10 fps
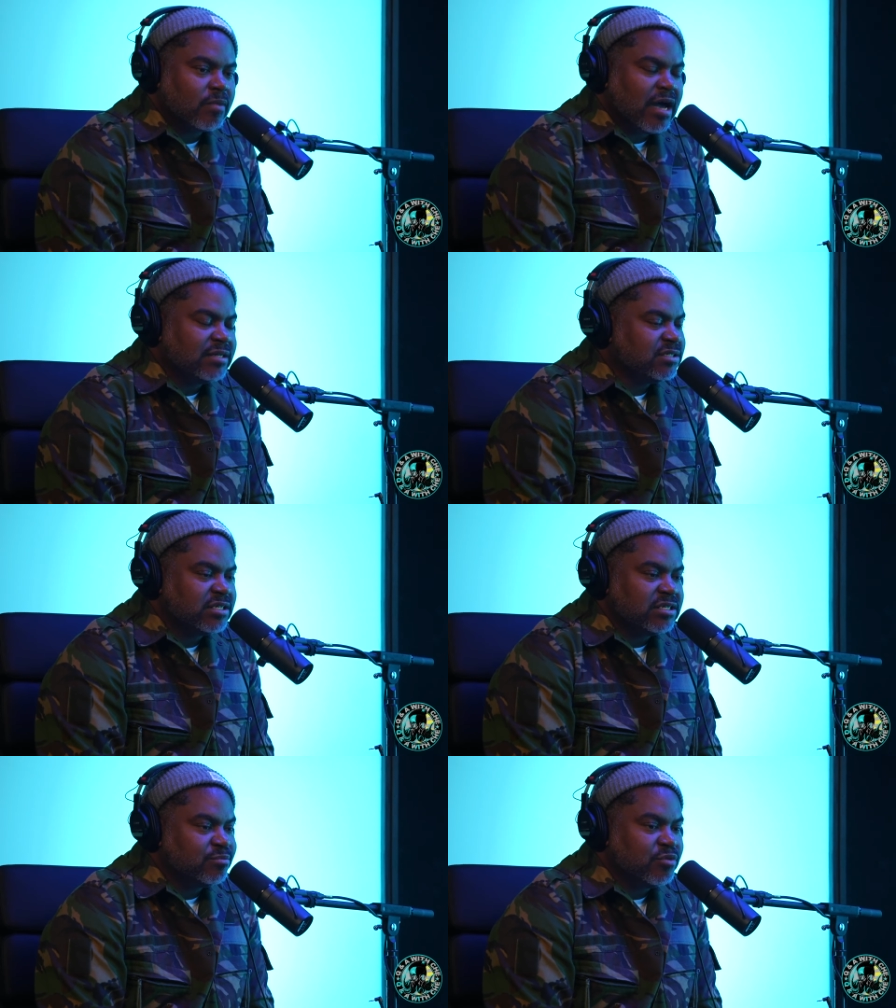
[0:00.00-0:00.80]
I just
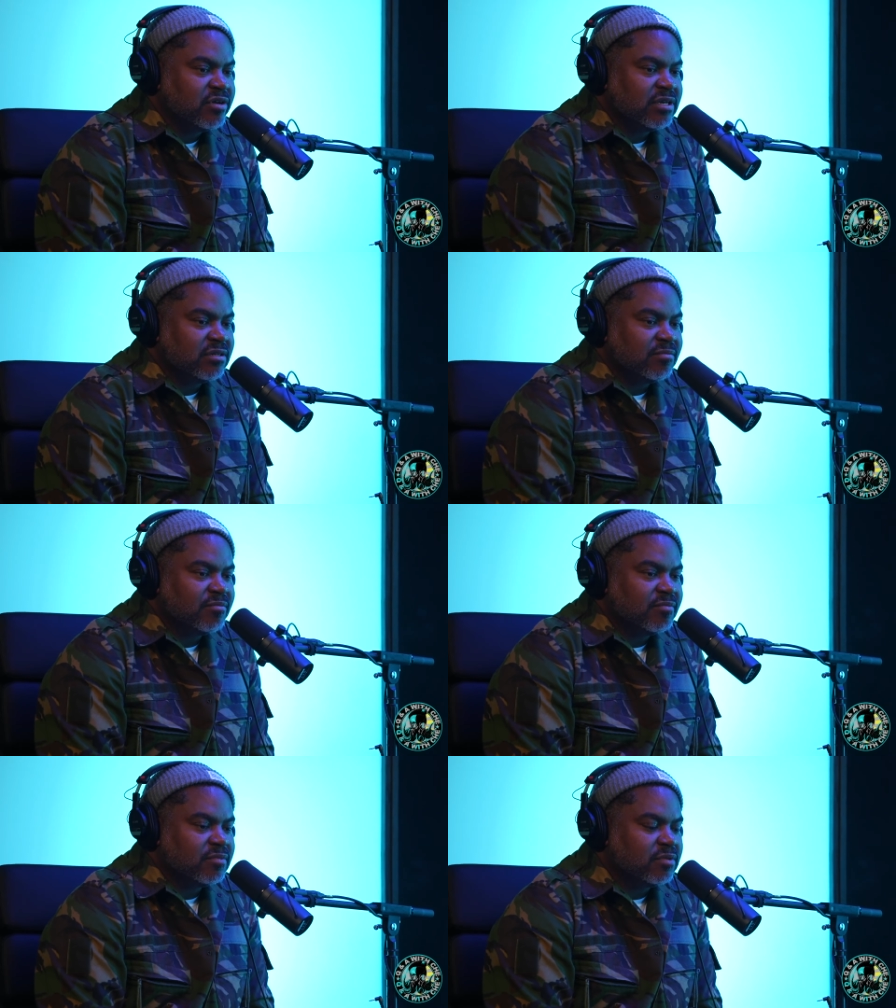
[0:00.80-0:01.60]
think it's brilliant
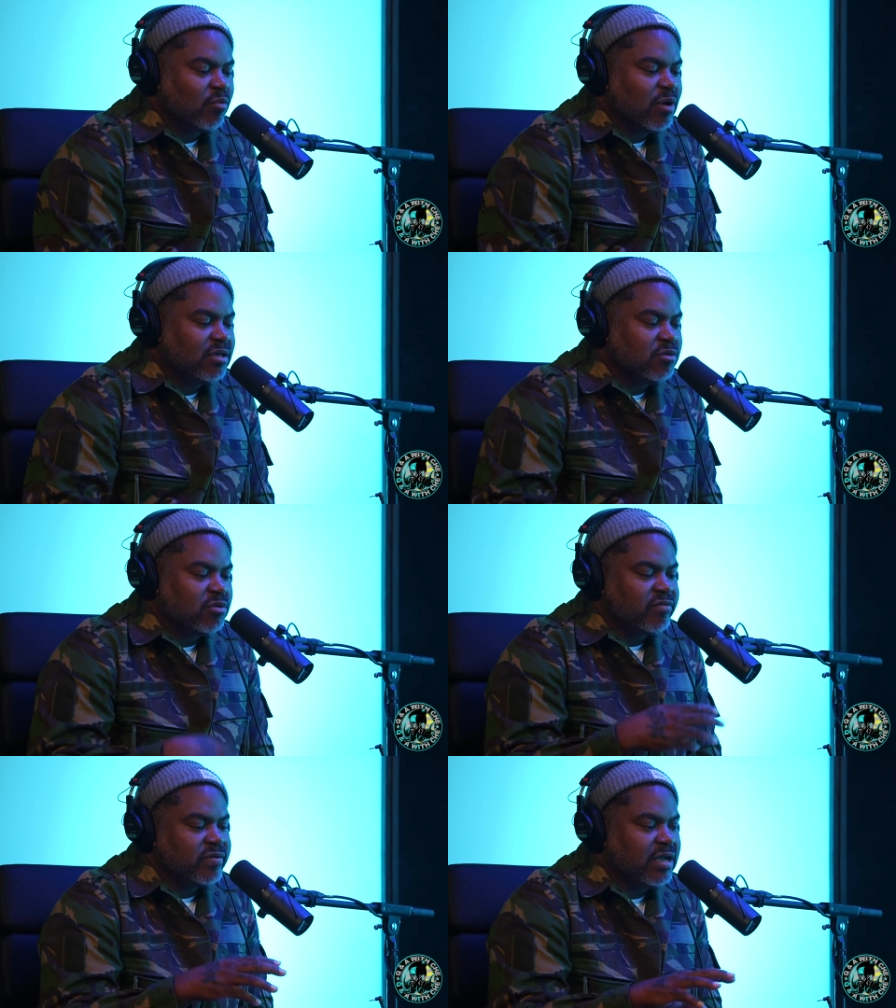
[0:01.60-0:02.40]
the way you're
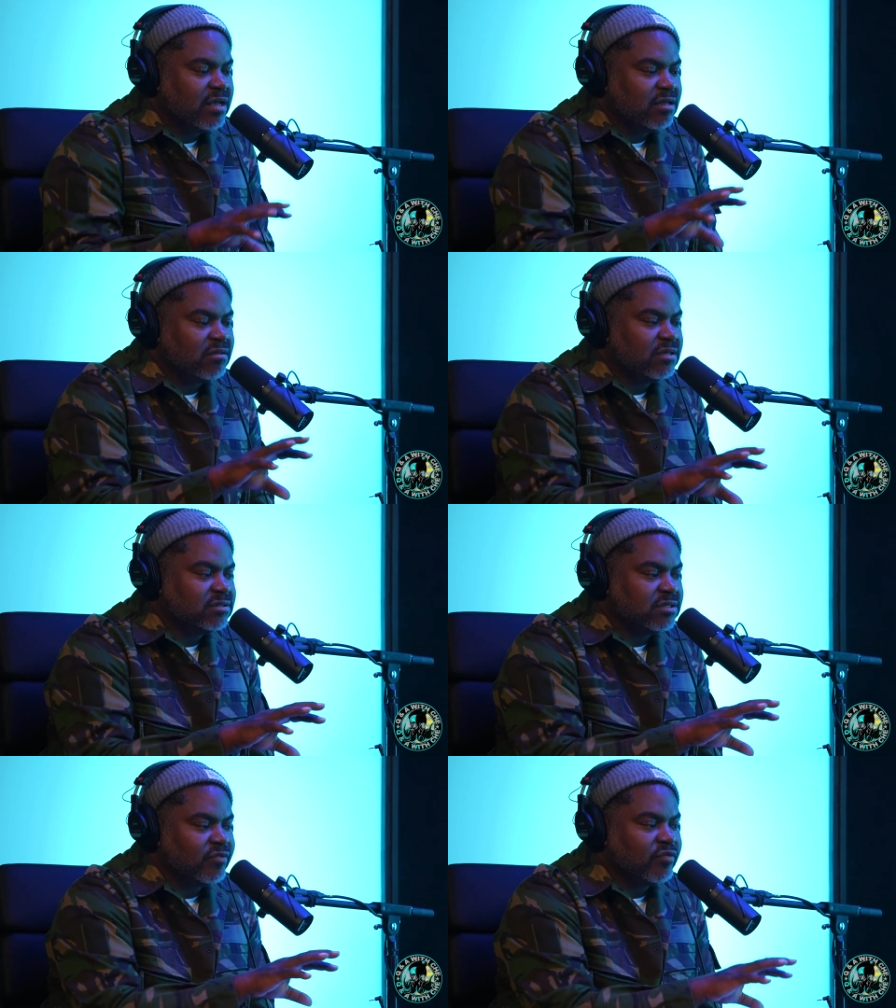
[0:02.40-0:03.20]
creating
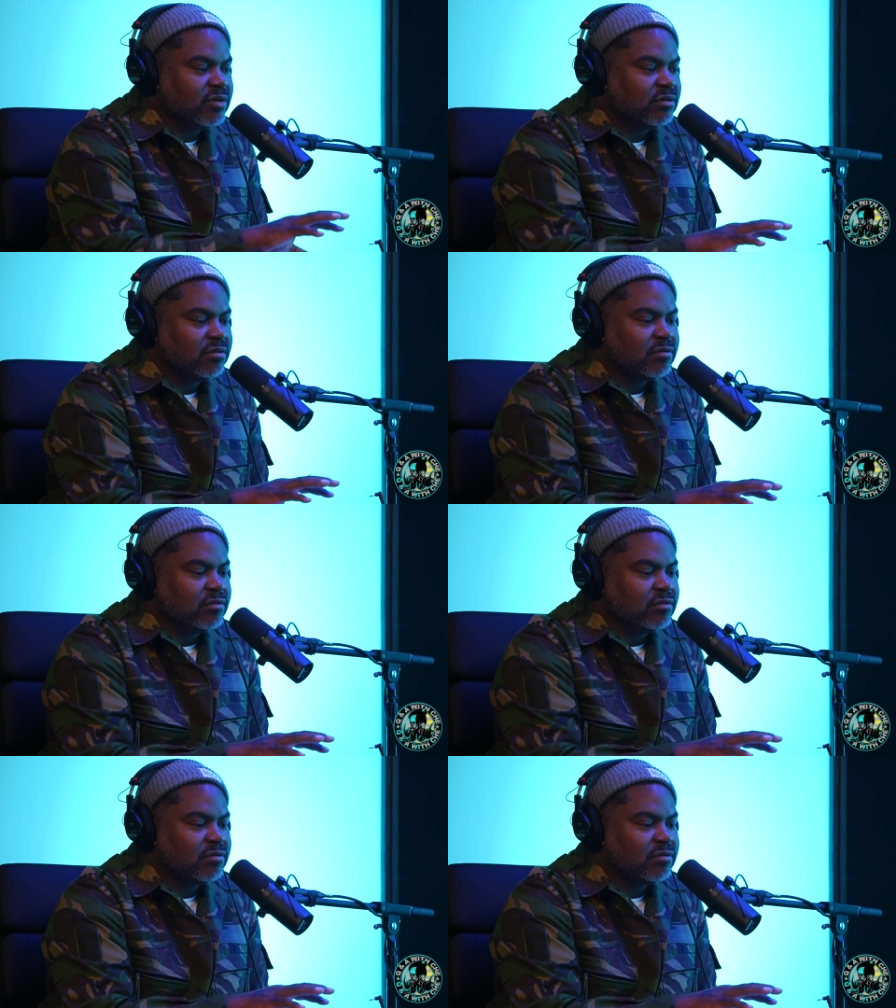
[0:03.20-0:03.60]
these different,